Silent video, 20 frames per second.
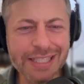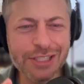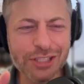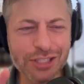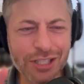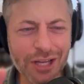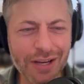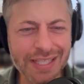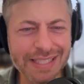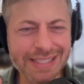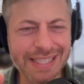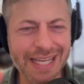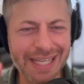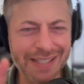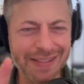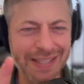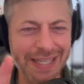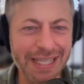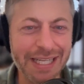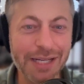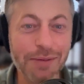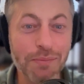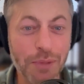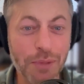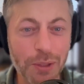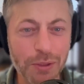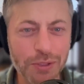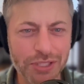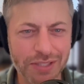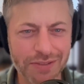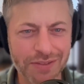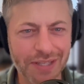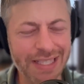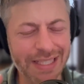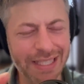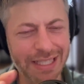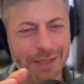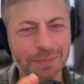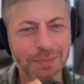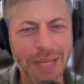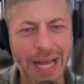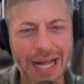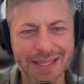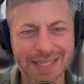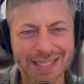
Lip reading: song is kind of like an emotion, right? Like a ballad,